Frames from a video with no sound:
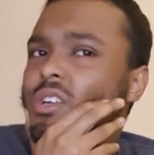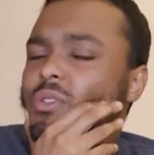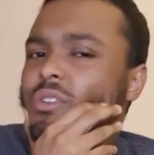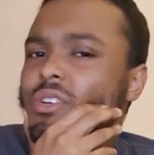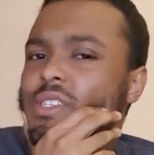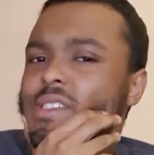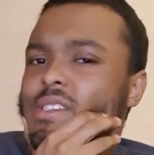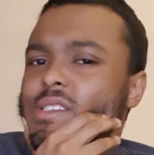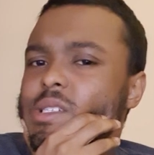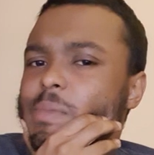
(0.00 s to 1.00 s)
or
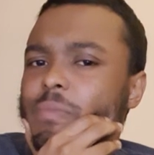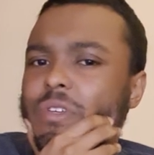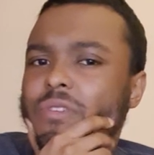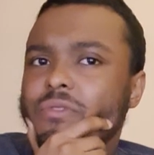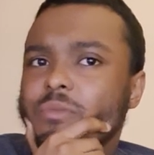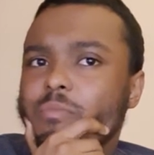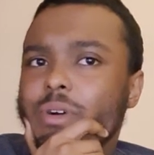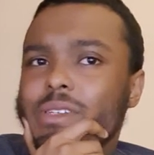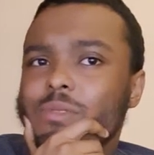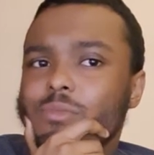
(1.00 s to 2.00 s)
is it even
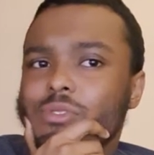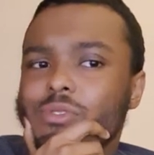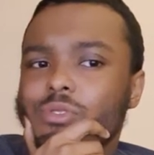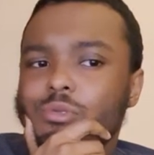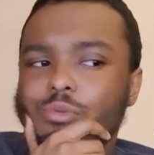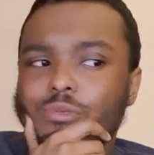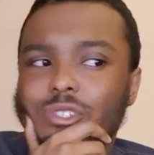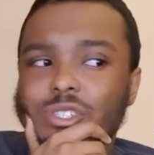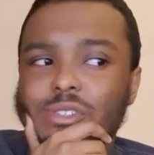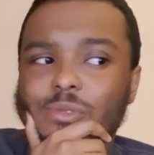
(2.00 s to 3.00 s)
possible to do it with
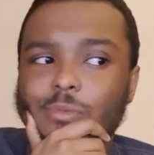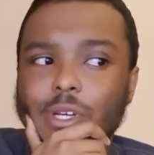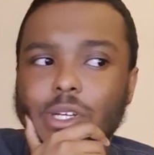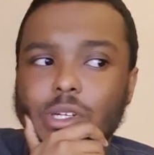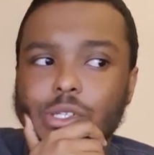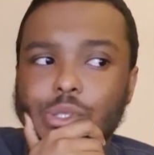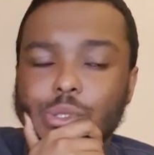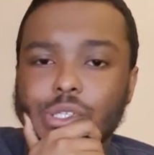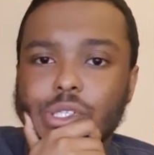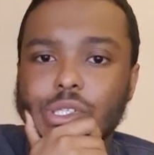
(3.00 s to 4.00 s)
just a regular joint?